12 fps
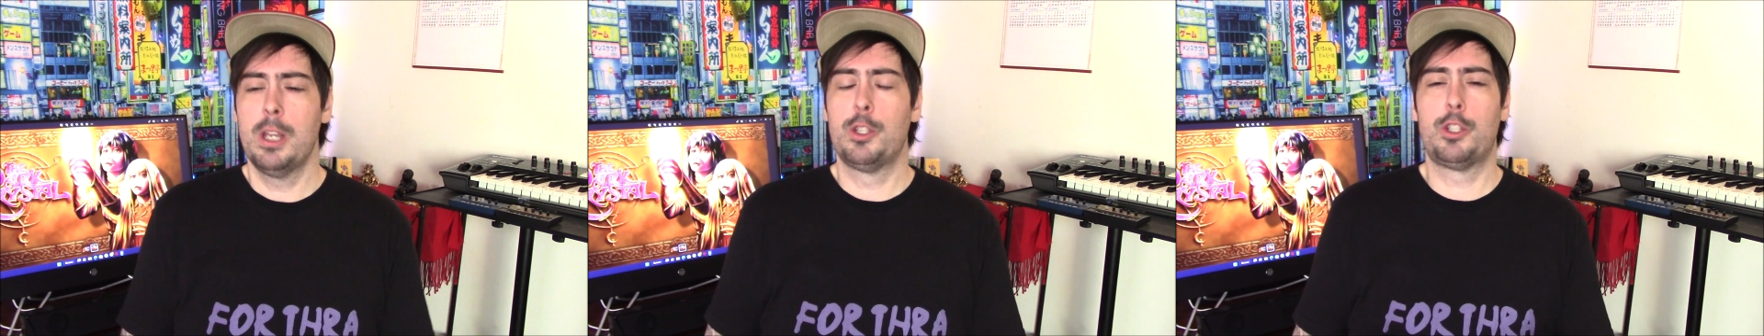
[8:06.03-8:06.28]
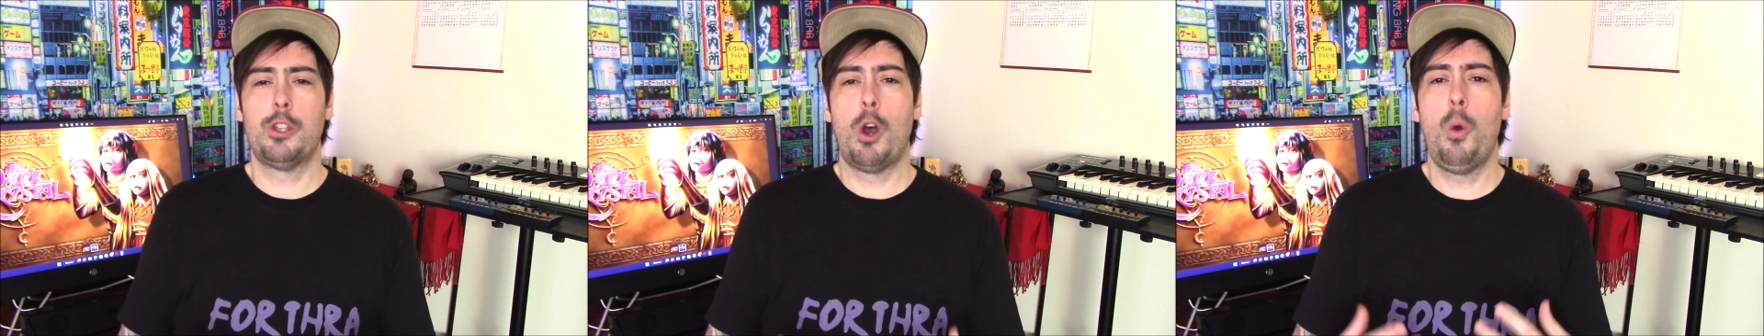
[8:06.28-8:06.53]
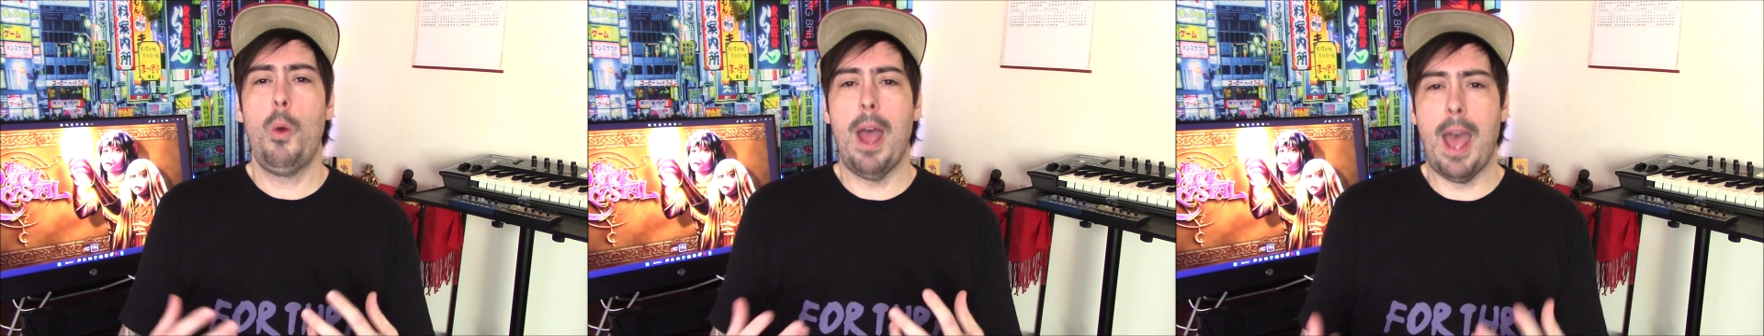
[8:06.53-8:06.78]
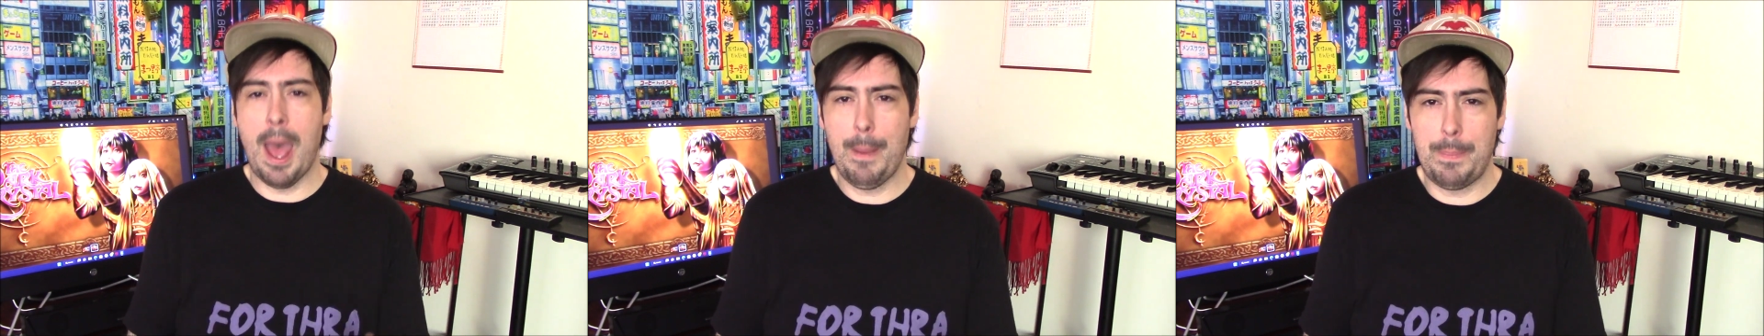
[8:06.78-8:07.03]
So
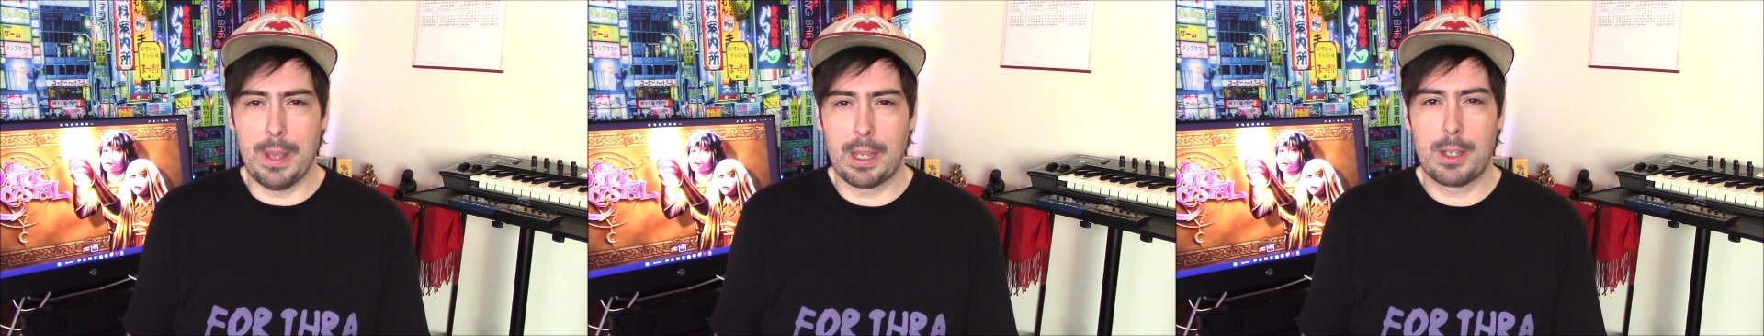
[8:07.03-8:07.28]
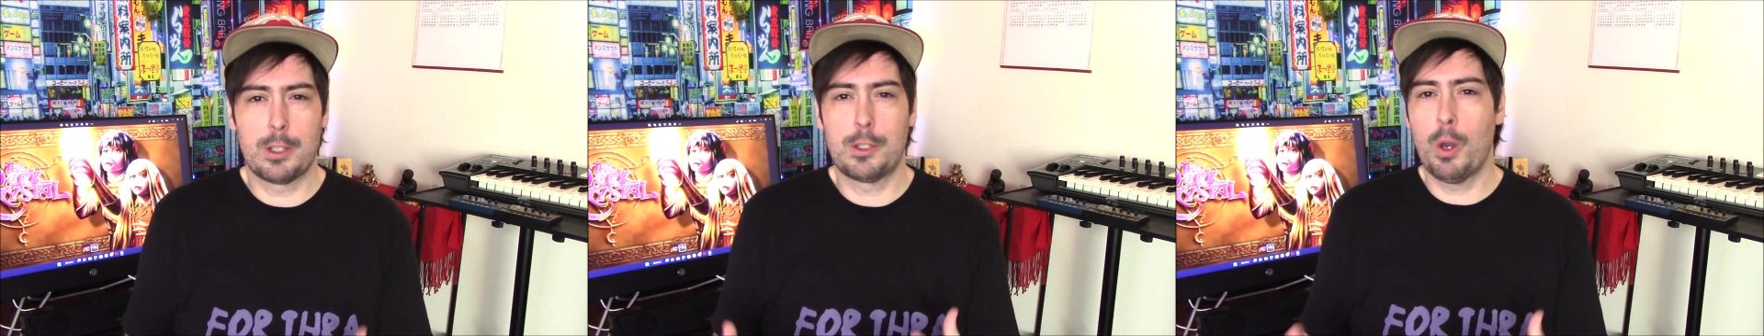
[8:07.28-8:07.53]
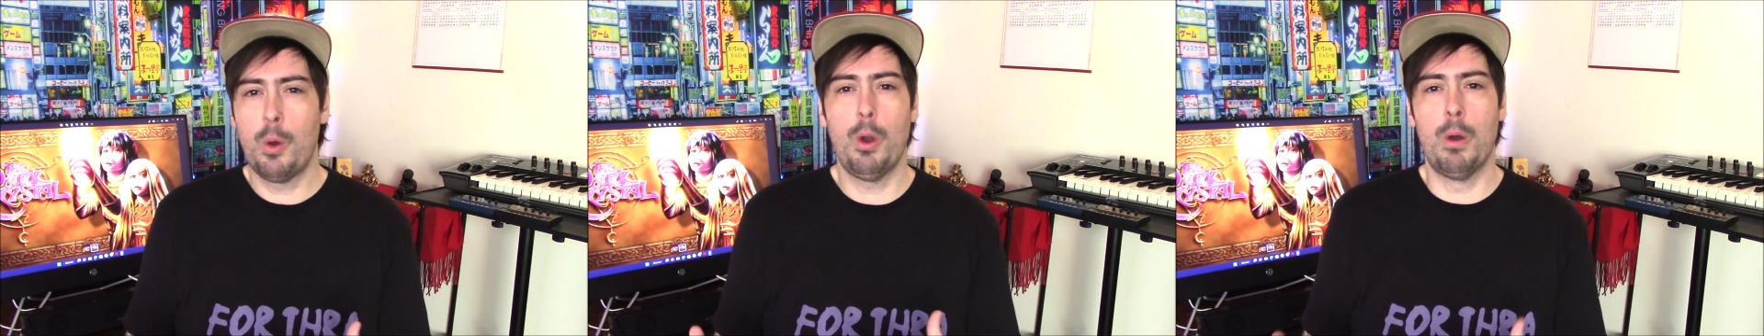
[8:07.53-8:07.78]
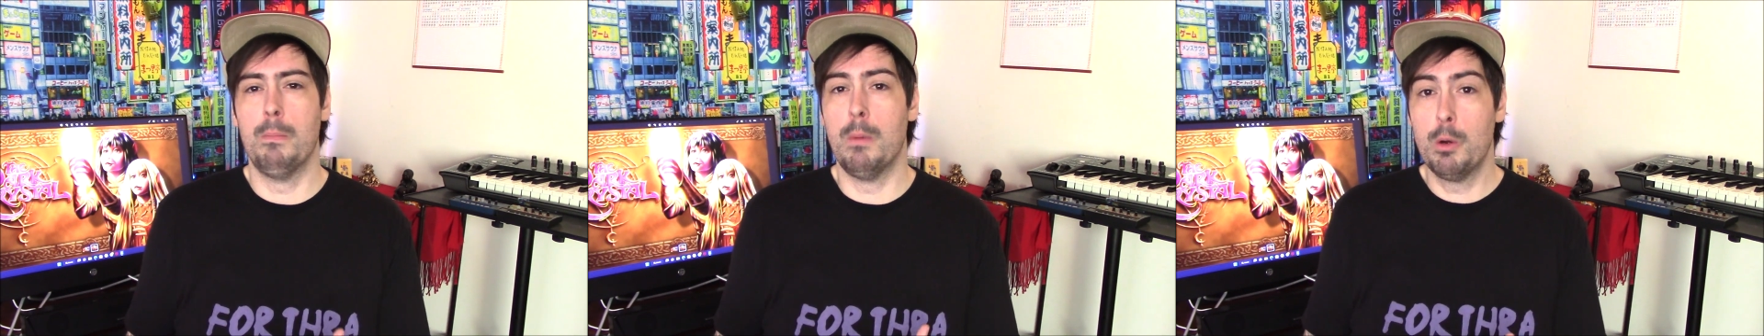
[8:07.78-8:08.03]
epic, so
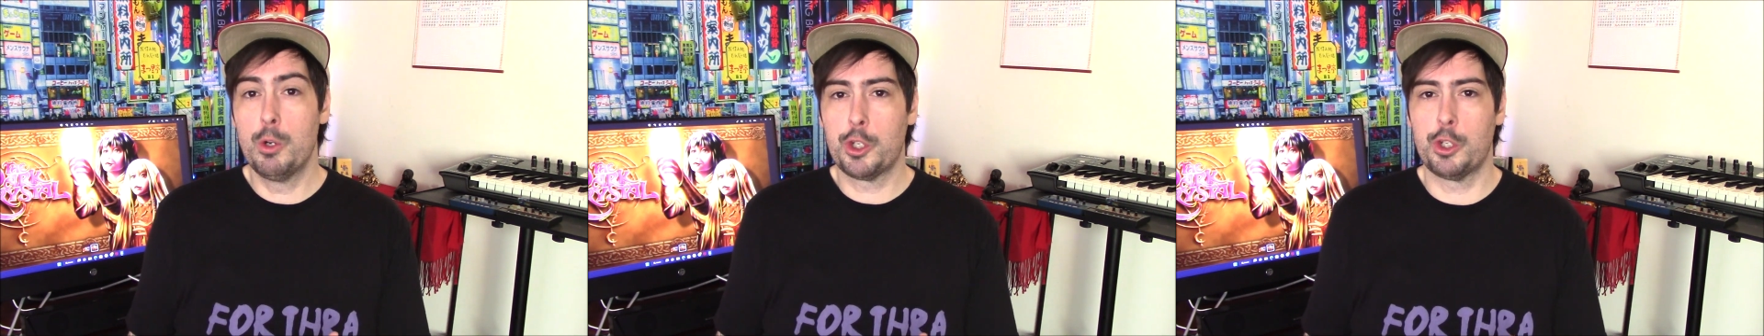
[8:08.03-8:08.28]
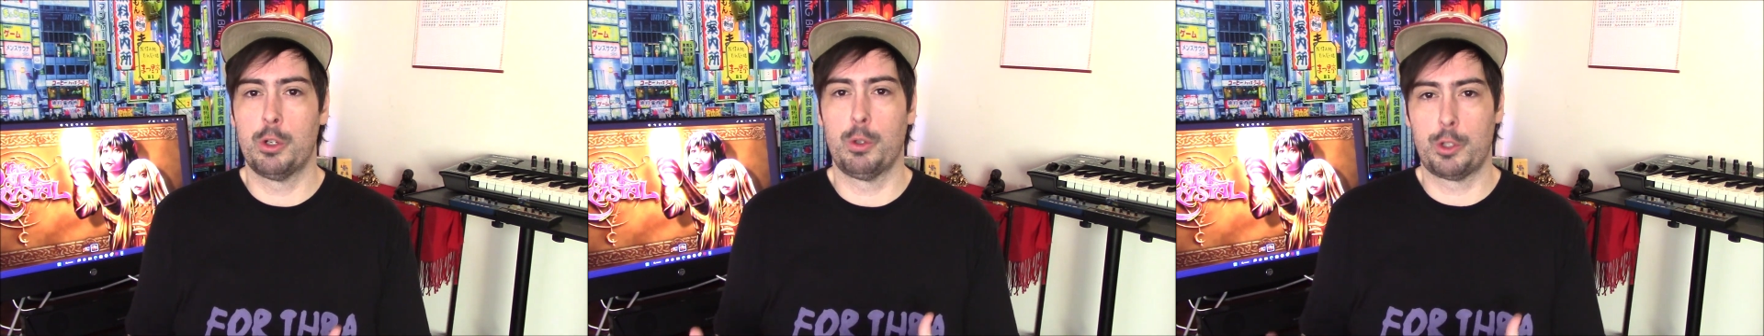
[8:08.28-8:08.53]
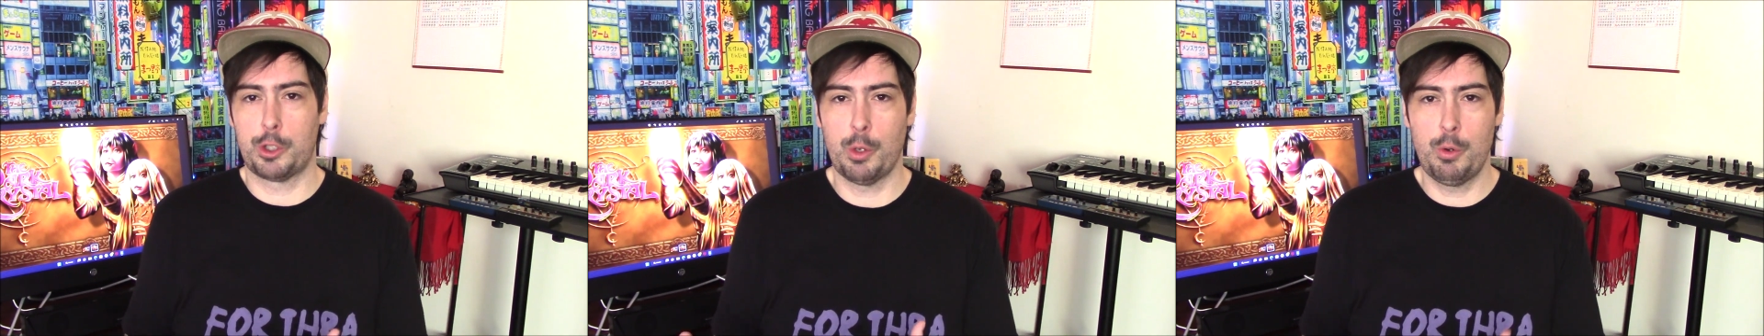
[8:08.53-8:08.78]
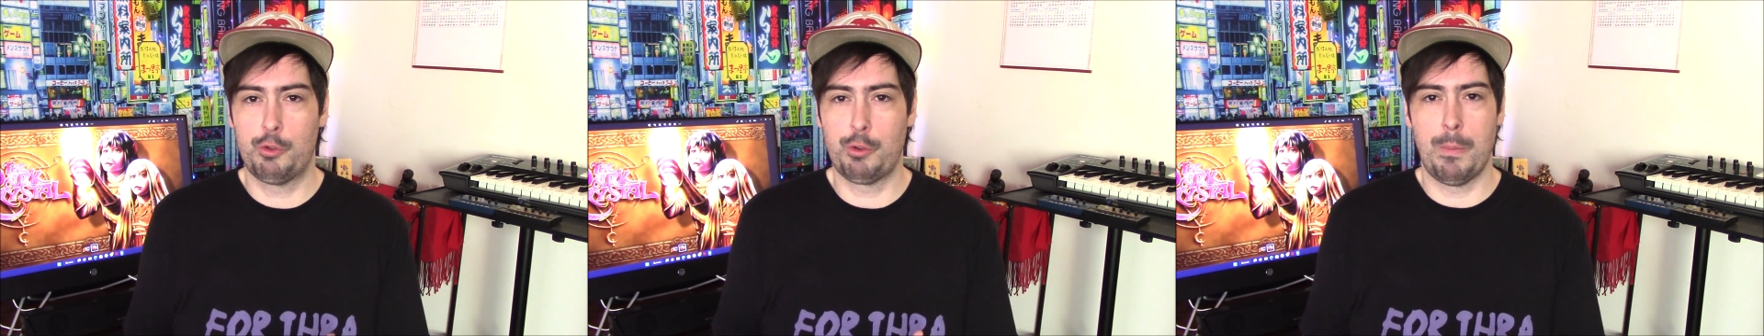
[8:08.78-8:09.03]
emotional,
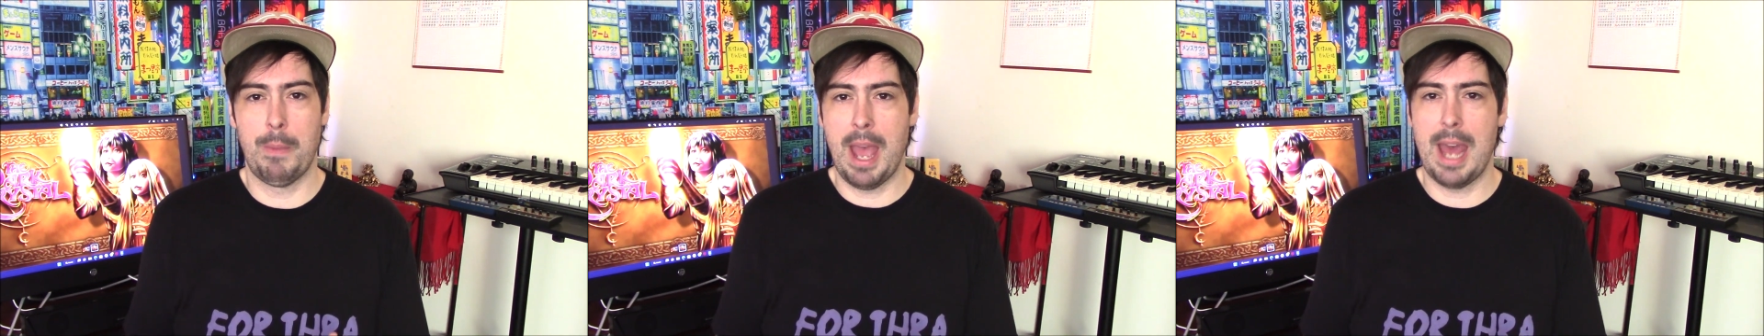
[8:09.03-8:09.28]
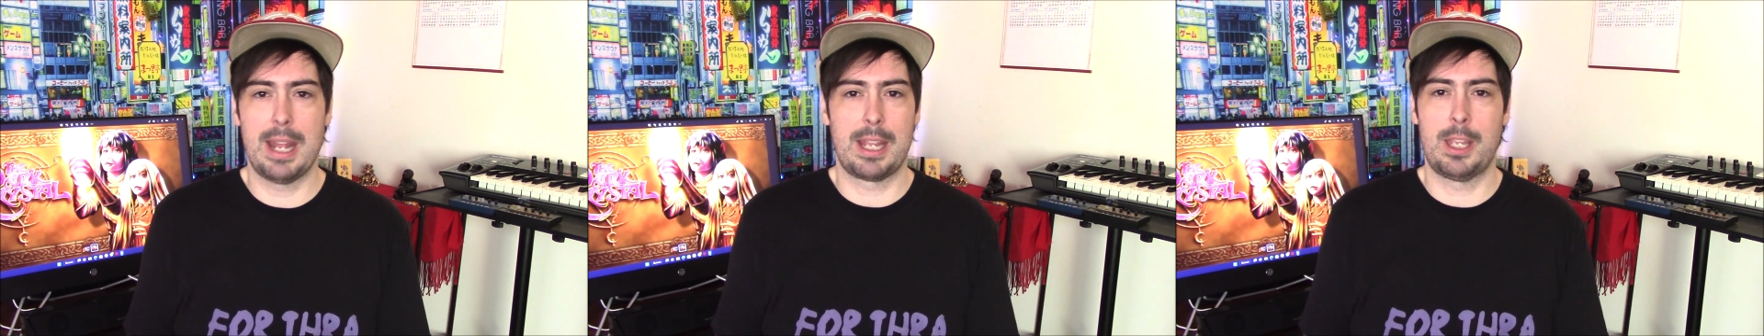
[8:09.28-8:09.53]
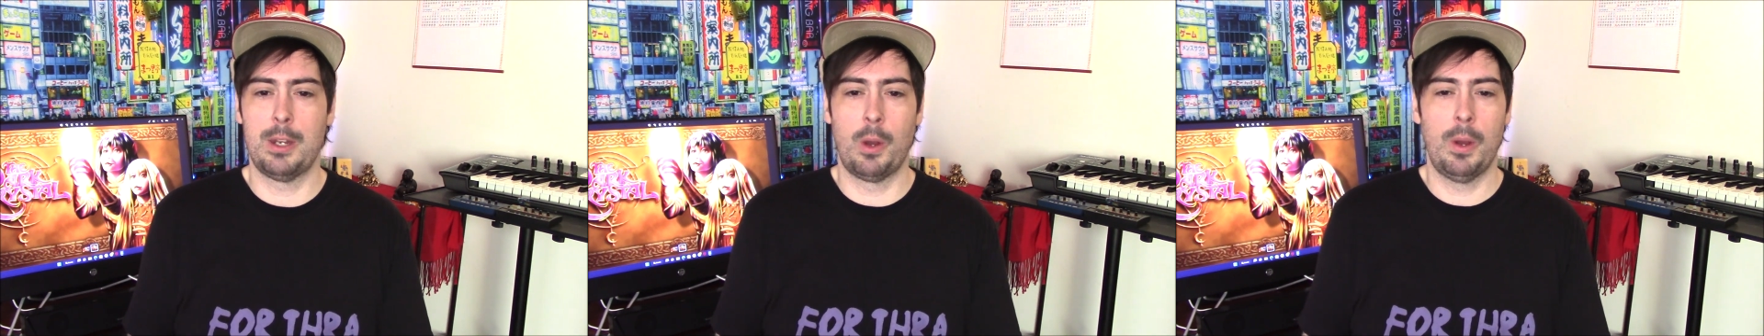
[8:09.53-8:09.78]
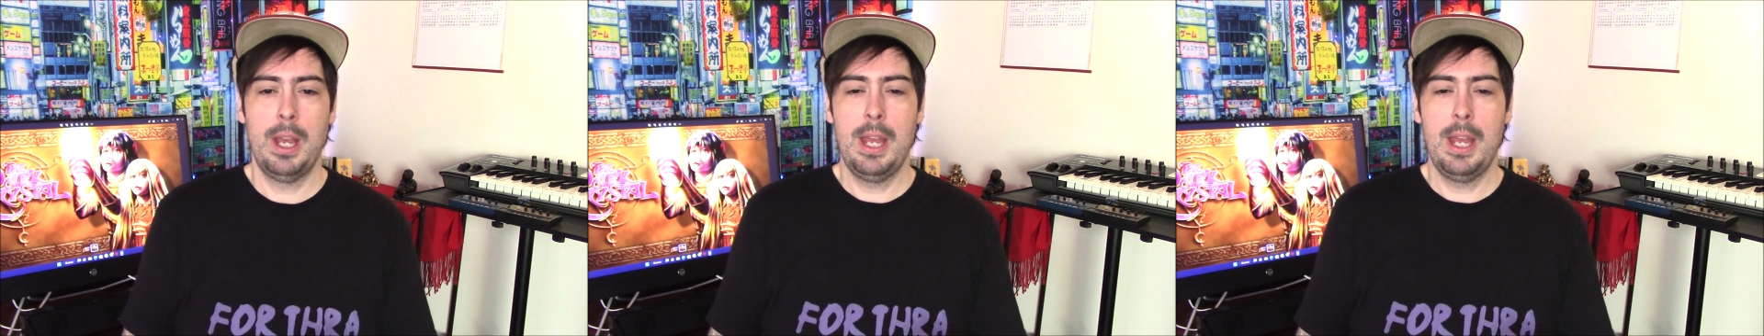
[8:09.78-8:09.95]
so dramatic, you know,